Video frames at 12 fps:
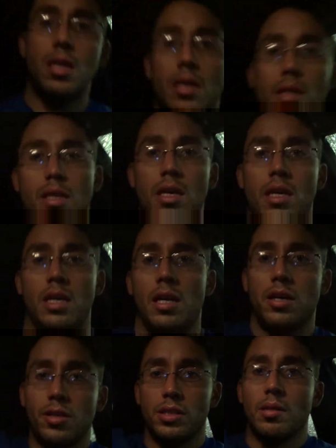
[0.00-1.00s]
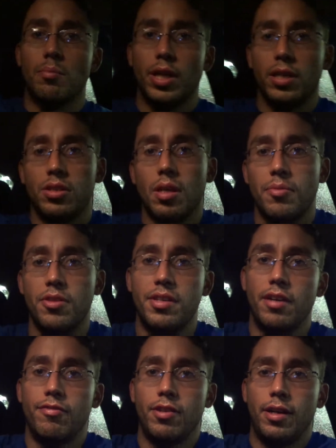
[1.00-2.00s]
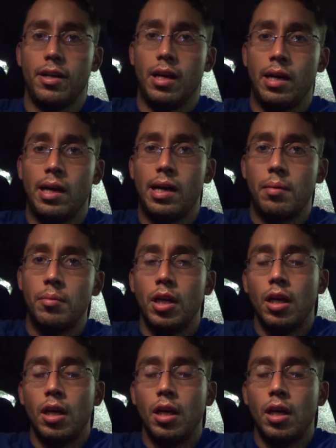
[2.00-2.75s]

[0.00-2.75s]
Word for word: thing here is I'm bringing something different. Um,